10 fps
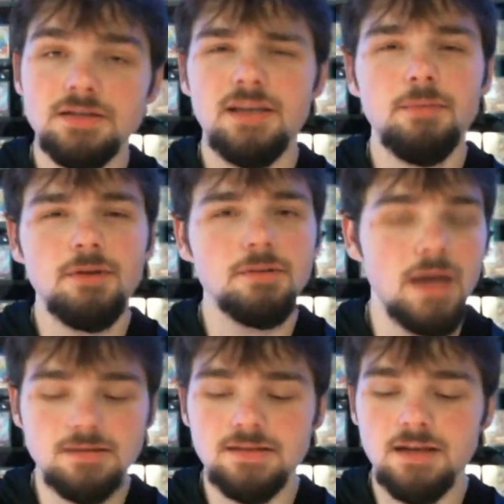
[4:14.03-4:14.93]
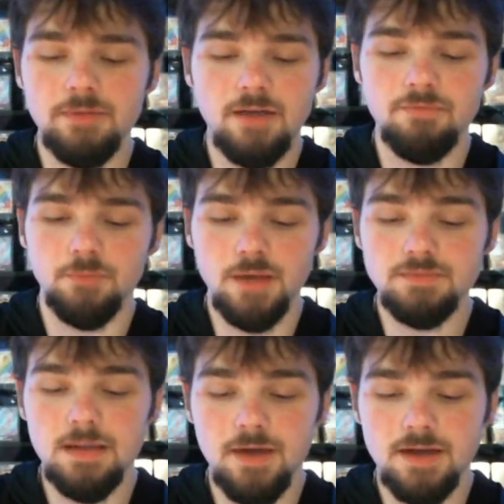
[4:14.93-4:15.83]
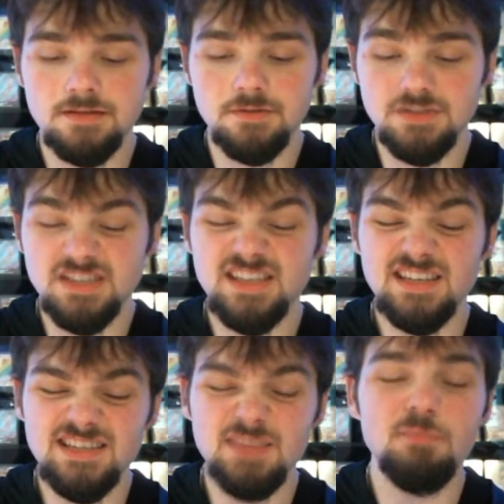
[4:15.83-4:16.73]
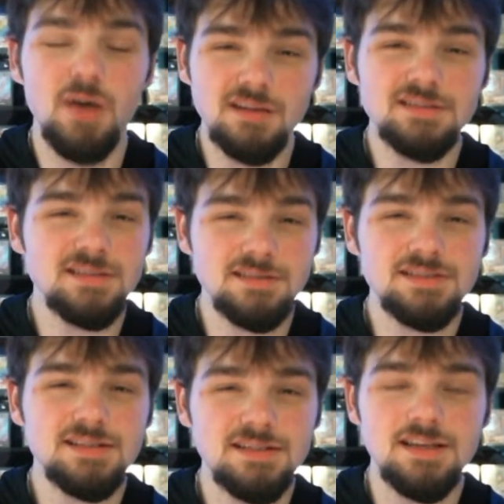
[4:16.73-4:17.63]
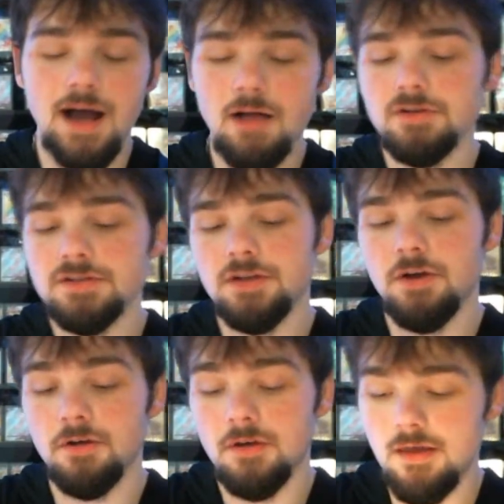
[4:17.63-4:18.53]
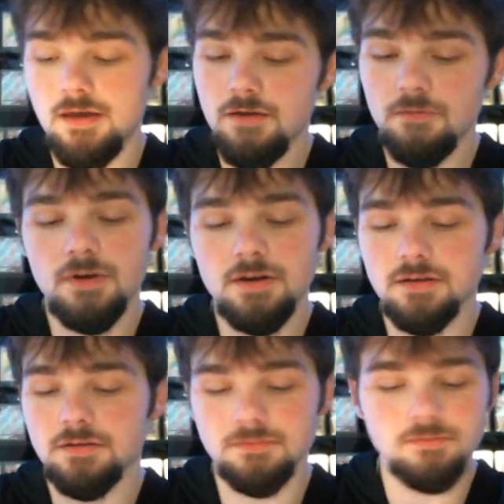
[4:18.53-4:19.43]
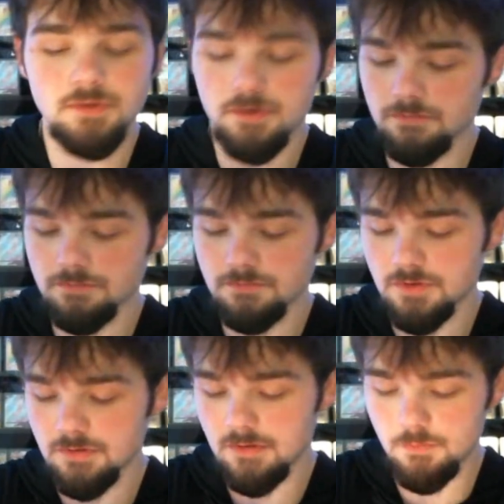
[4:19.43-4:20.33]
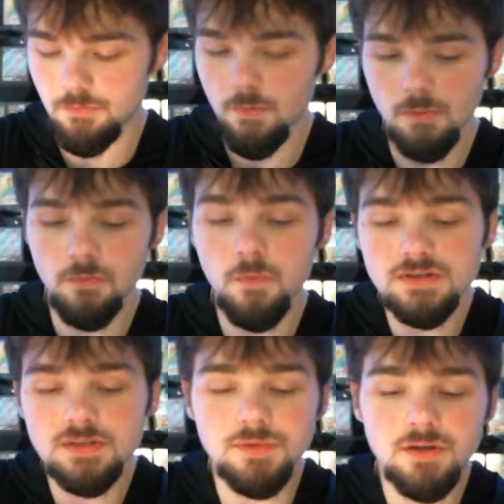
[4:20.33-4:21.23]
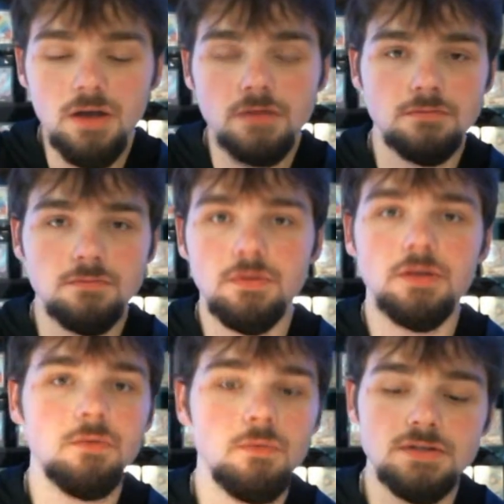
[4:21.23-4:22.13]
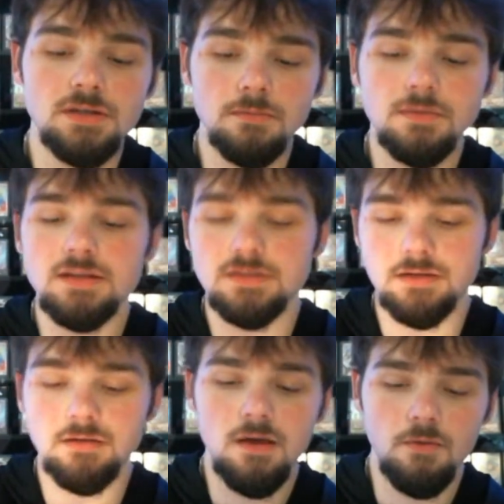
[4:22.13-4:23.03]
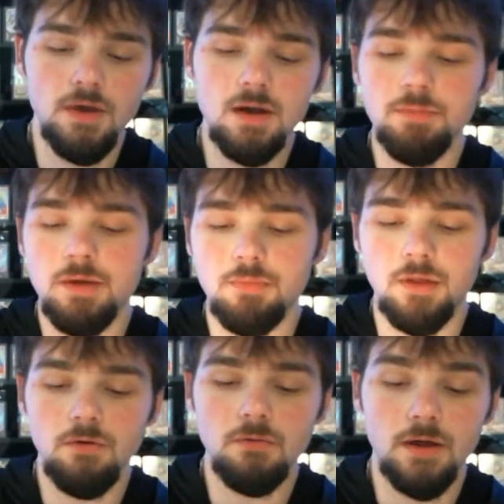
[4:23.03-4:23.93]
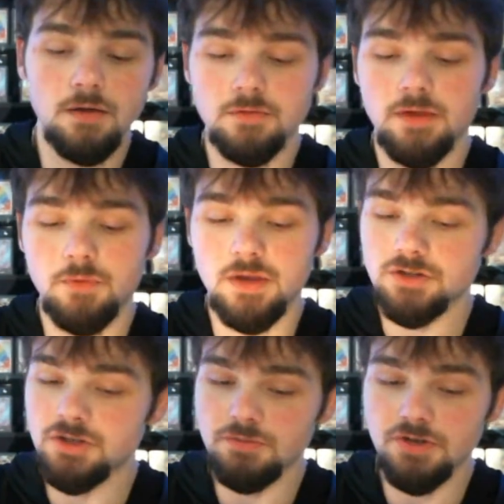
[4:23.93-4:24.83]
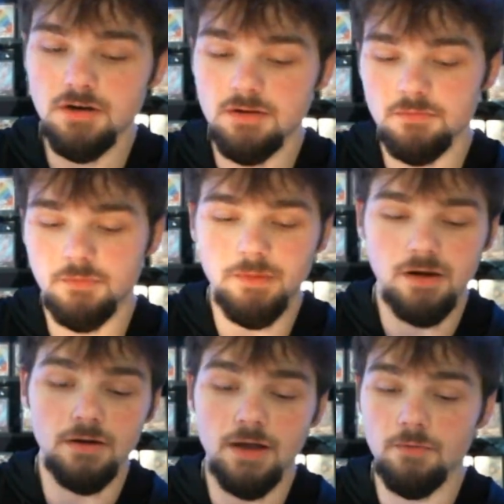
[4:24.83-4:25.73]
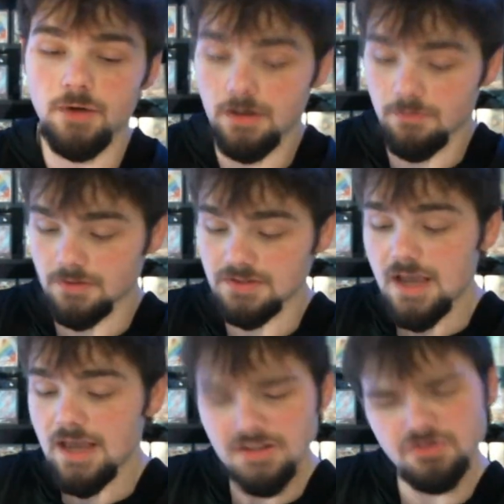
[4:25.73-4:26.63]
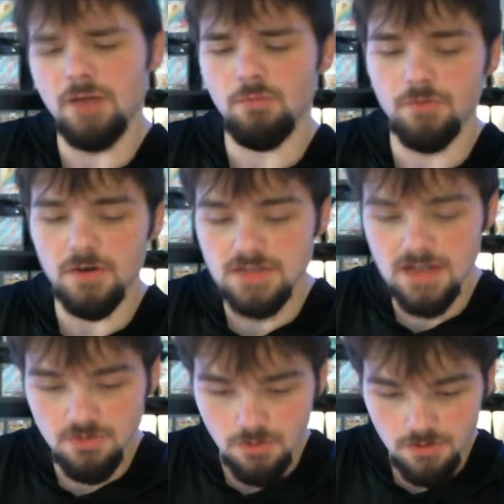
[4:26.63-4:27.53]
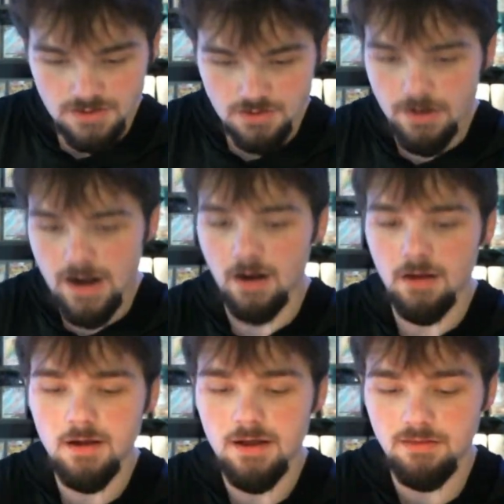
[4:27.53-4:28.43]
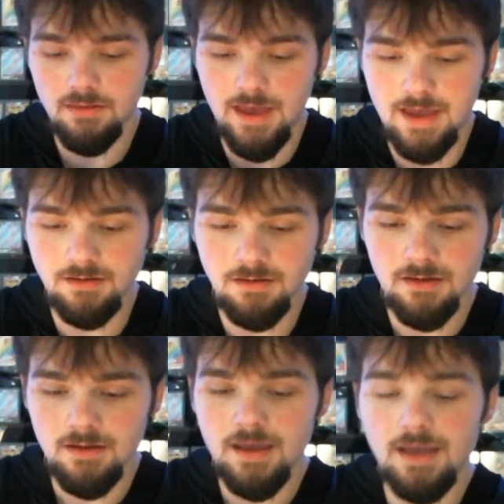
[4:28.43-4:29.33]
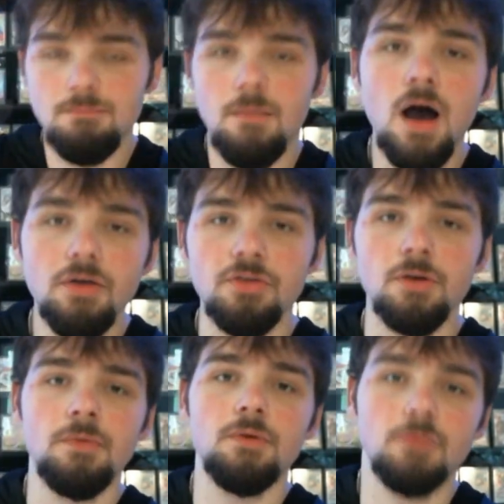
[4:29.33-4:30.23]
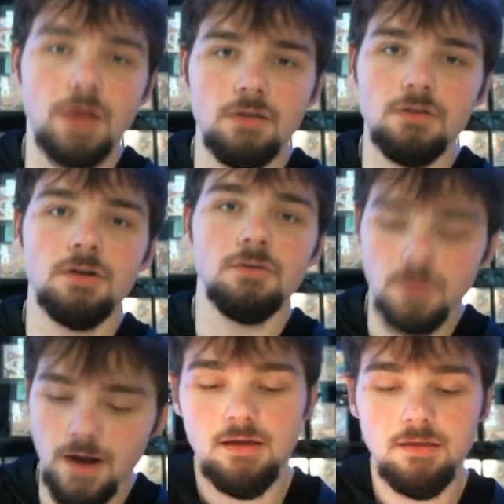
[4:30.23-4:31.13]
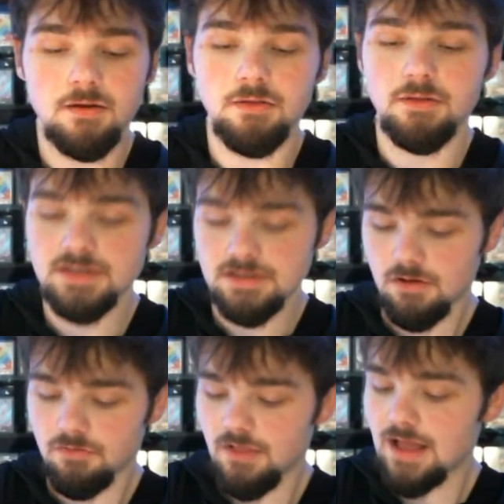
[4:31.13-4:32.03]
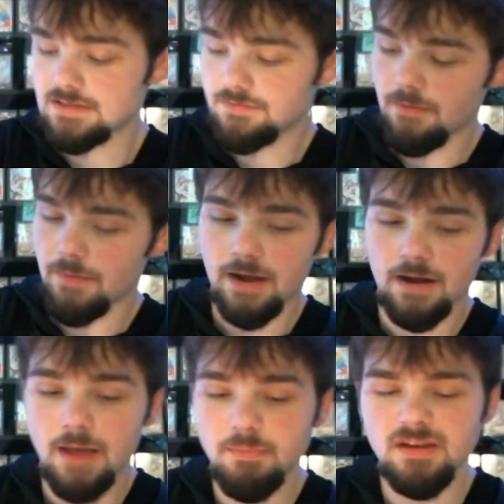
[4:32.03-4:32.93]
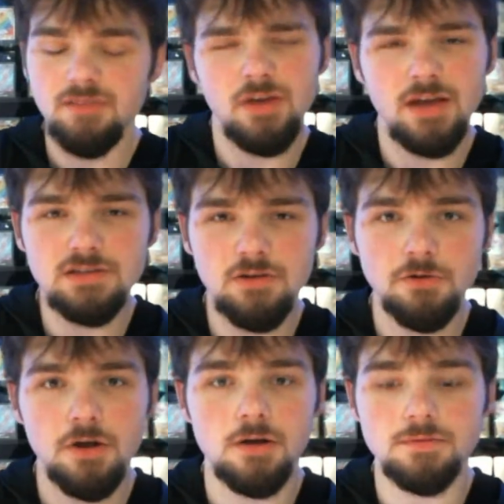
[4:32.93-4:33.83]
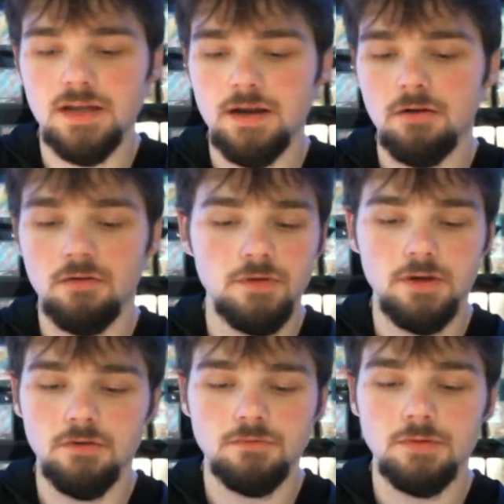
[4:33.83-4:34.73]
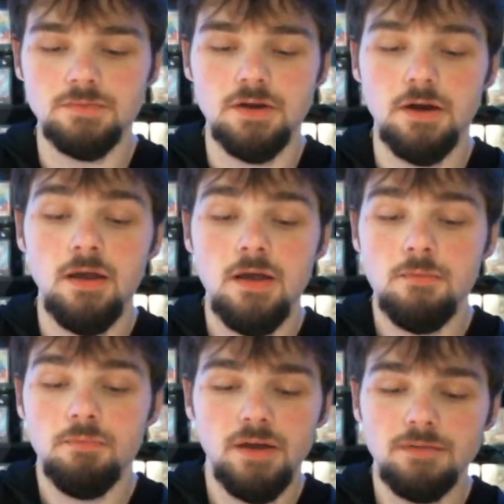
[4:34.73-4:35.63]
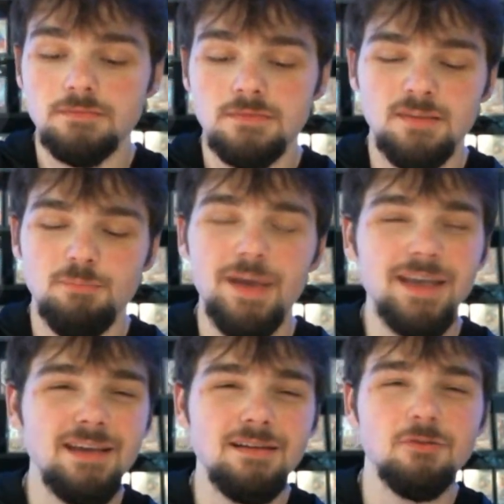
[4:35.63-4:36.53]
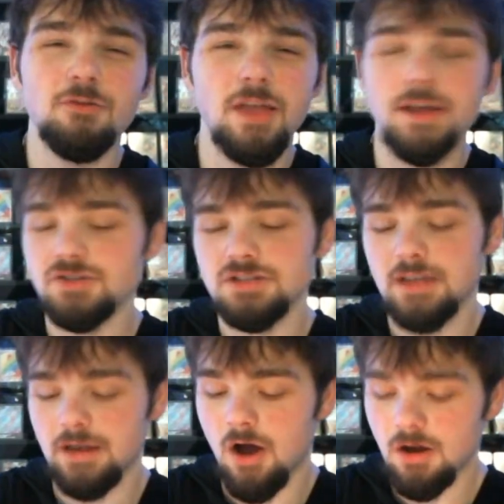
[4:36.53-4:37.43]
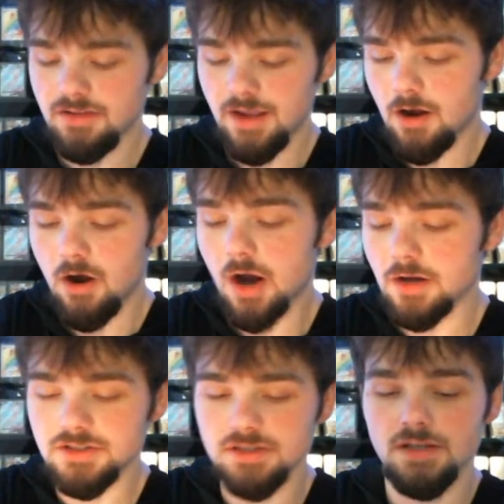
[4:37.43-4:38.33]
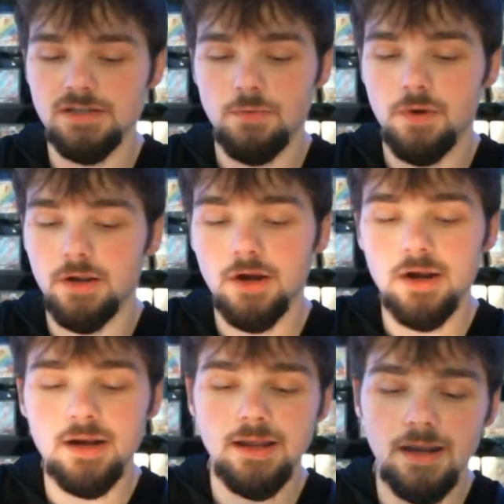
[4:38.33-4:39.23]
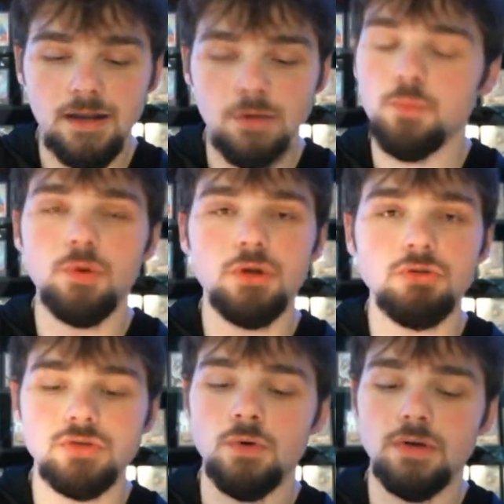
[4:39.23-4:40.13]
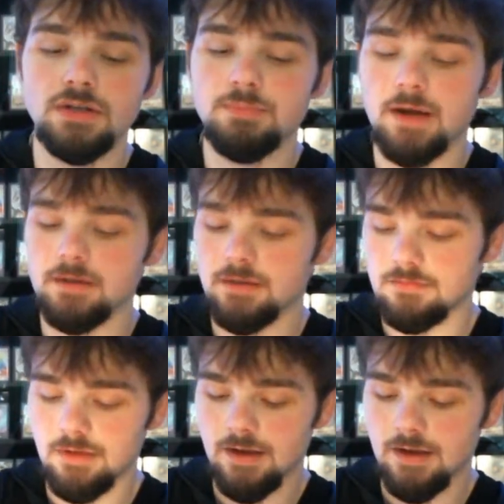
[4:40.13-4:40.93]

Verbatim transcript: Yeah, the building and Battle Stadium I got from GameStop, guys, it was 60 bucks, $60. So we're gonna, you know, we want, we want something good. Like, we want something decent. We got a Piplup. Oh, we got, can we get a Chimchar? We might already got one. I didn't realize. Heatran Reverse. That's cool. That's a rare. And then a Mothim, regular, rare. You know, there's this little philosophy of mine. I've been giving you guys the code card upside down all video. I'm sorry. But begging or like just like hunting a card just doesn't work. You're gonna get it when you don't expect it.